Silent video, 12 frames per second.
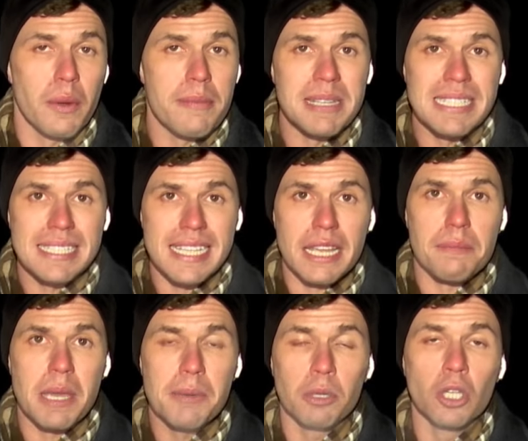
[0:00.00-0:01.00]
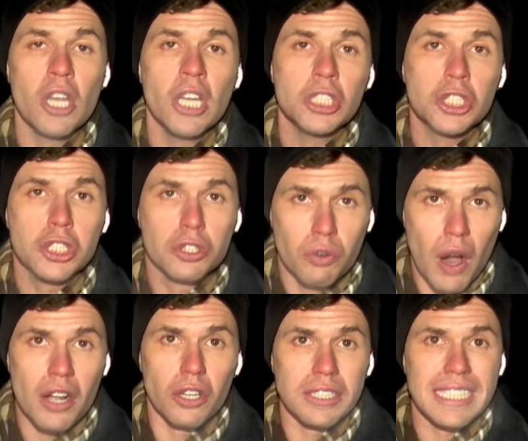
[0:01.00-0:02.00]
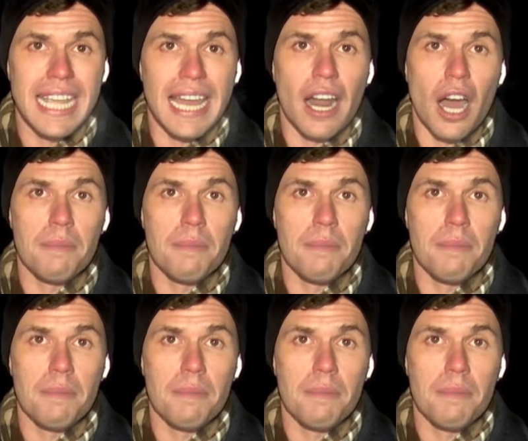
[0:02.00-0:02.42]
We've been seeing people struggle to get